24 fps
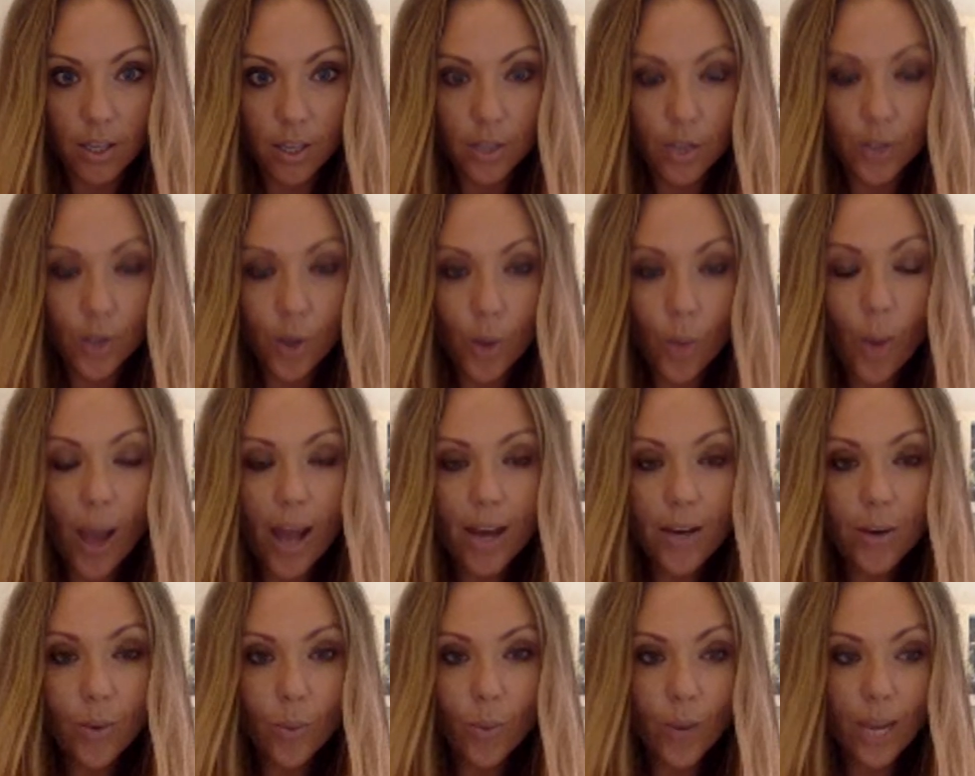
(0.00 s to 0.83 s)
So
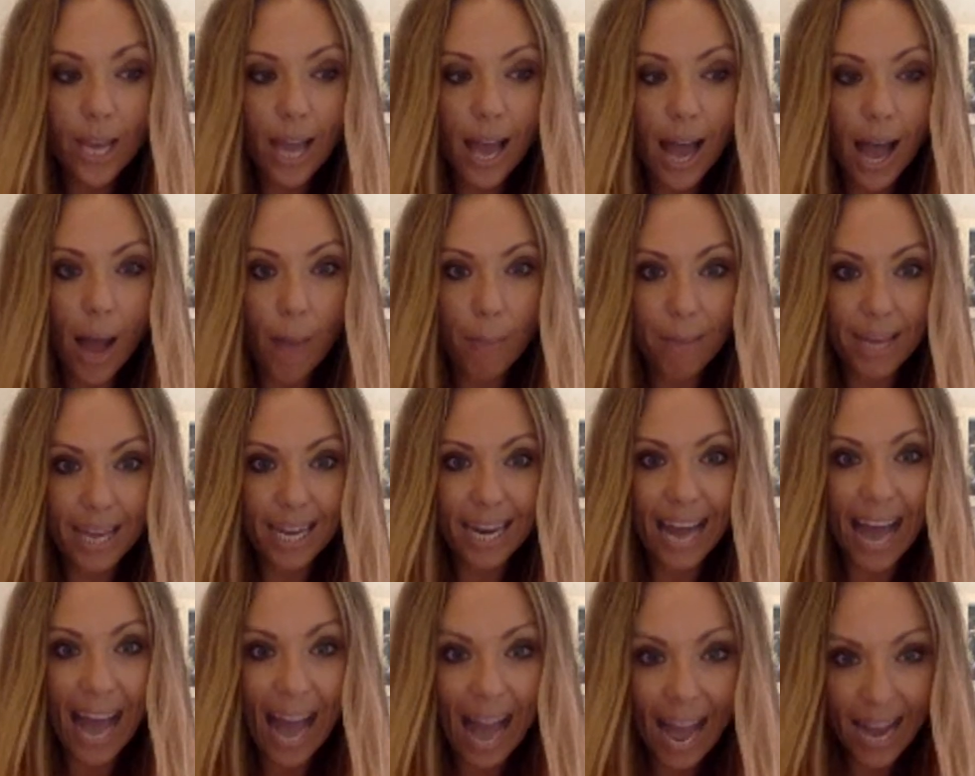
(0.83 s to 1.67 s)
when we are
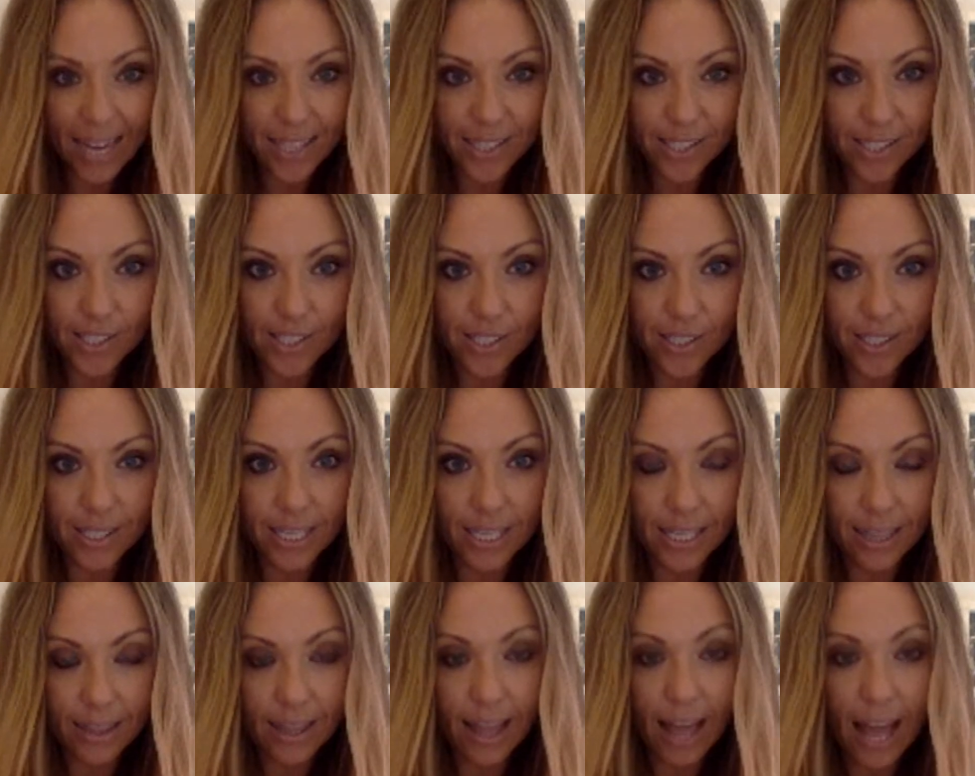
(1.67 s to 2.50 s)
being actors
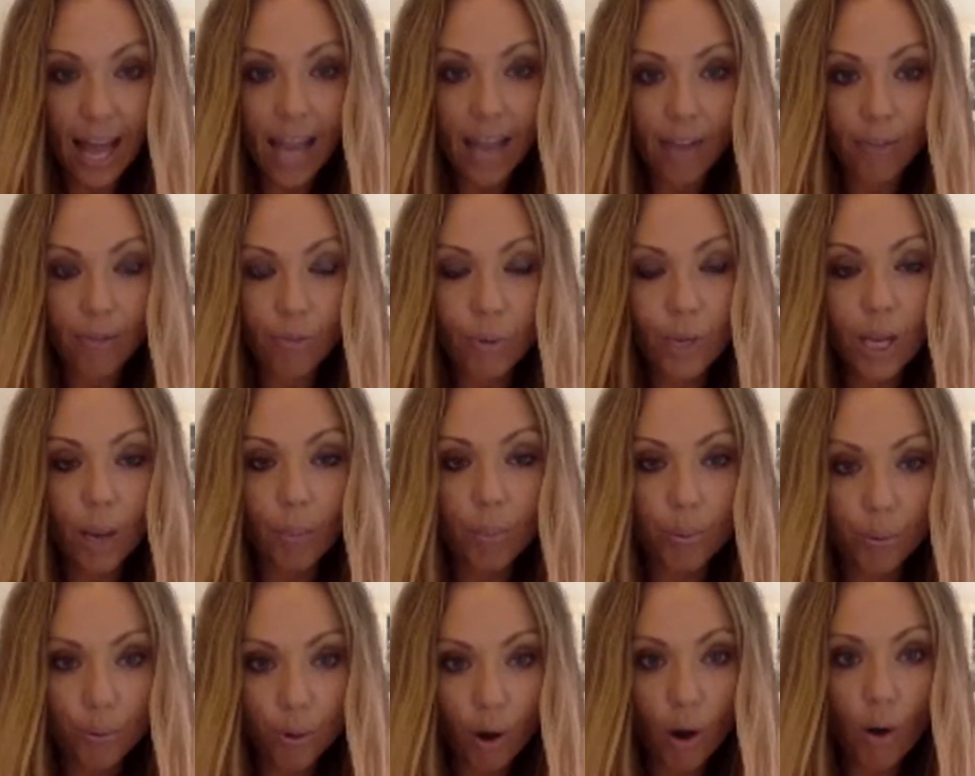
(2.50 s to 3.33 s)
in life, we are
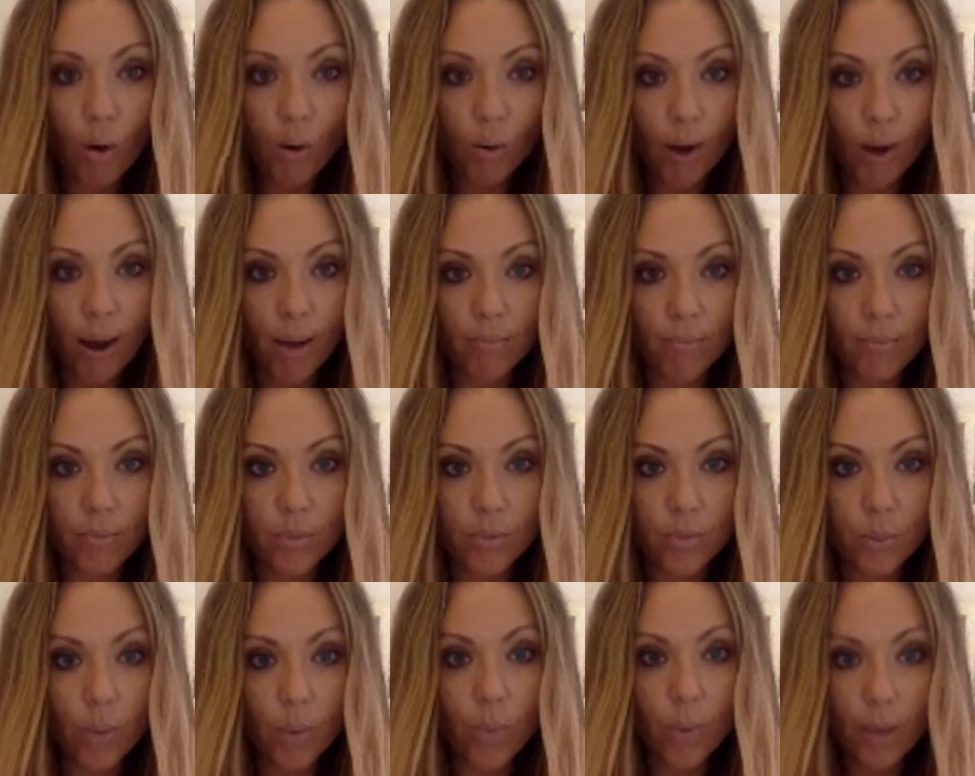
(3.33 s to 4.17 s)

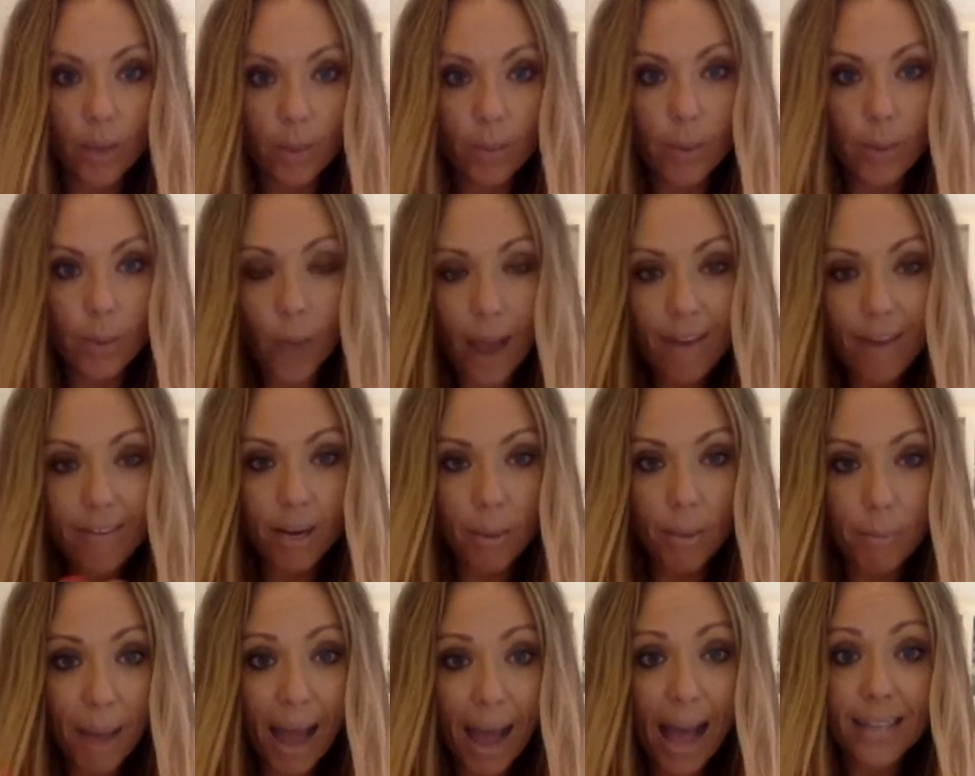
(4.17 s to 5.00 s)
programmed. When we're wearing
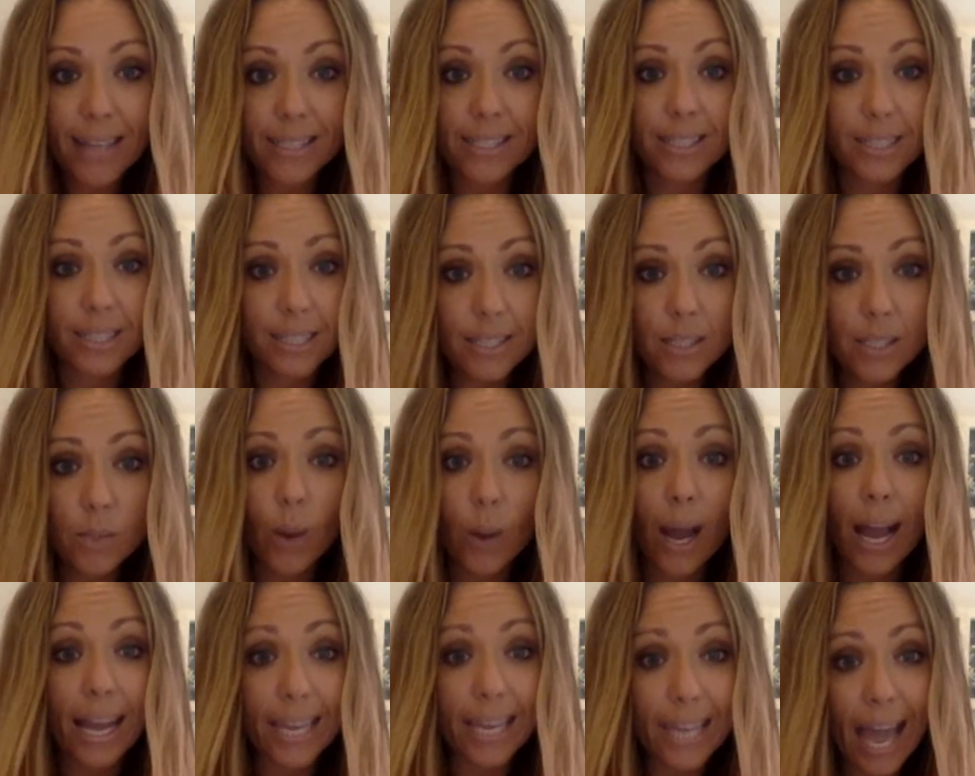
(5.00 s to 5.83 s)
a mask, this is
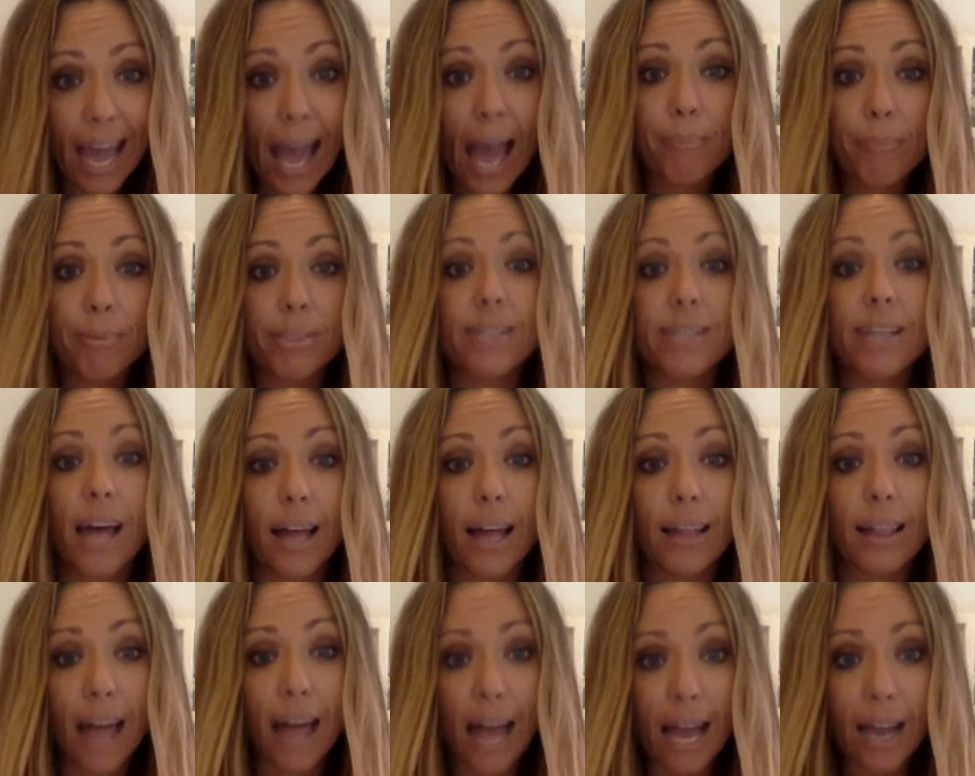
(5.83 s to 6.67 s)
why I kept
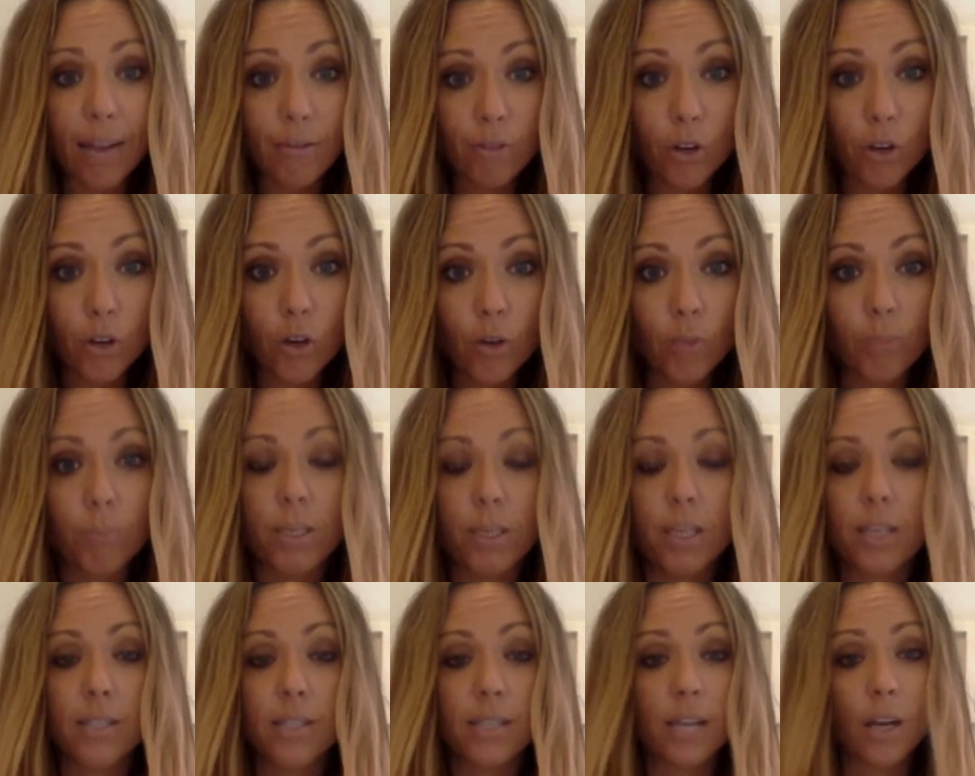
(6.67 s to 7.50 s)
that live up,
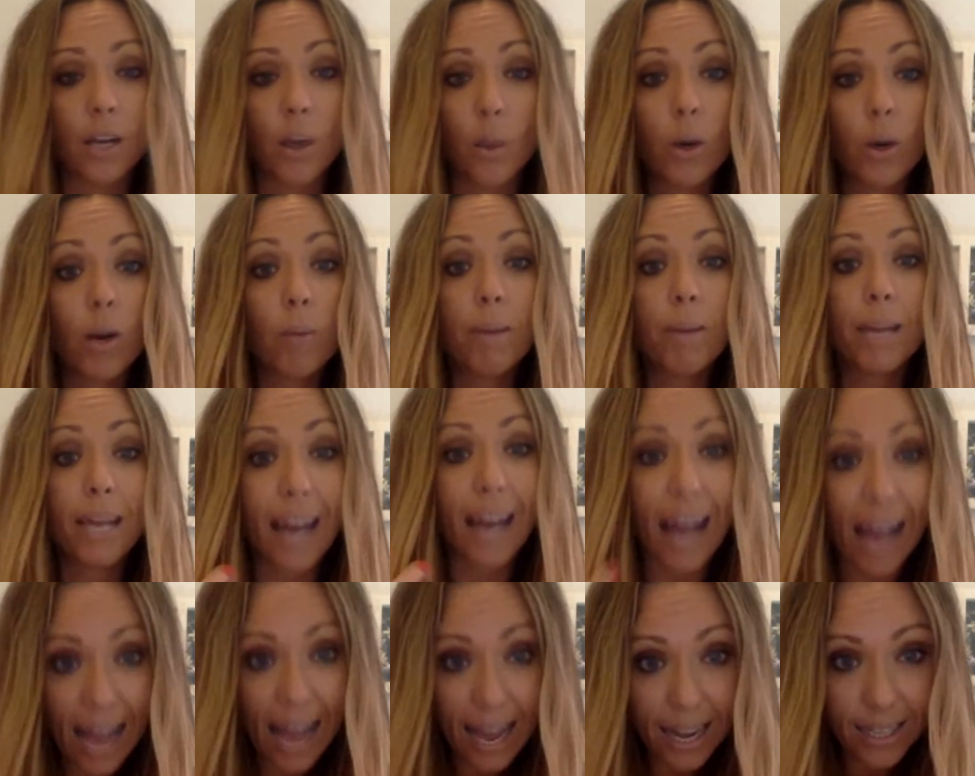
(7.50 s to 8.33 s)
because I don't want to be
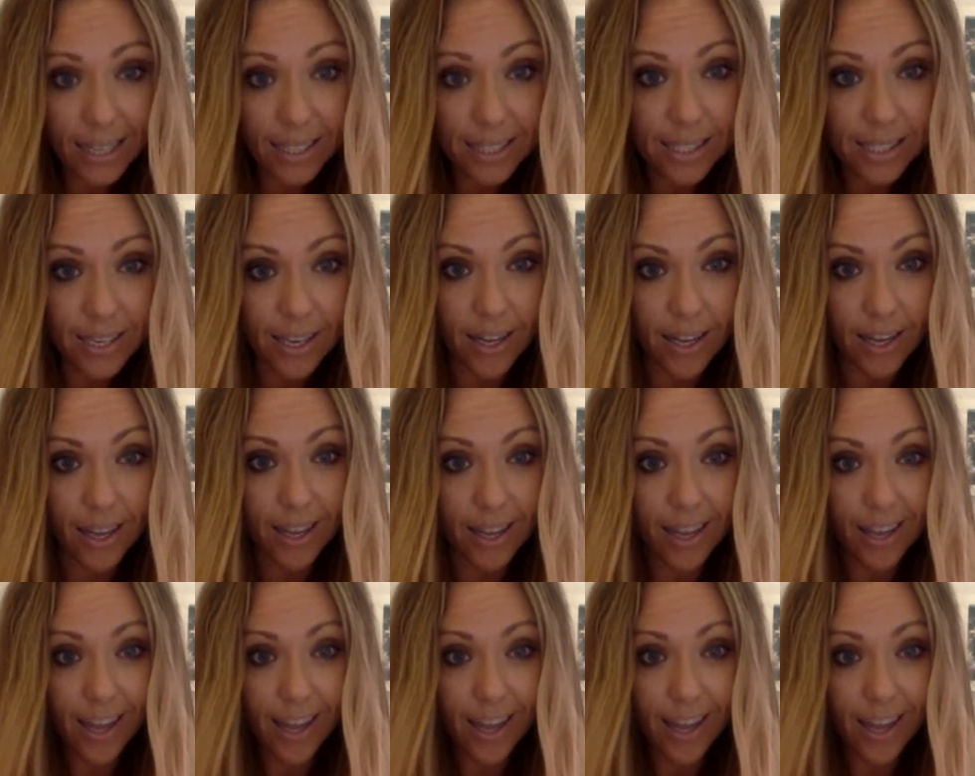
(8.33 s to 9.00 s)
an actor.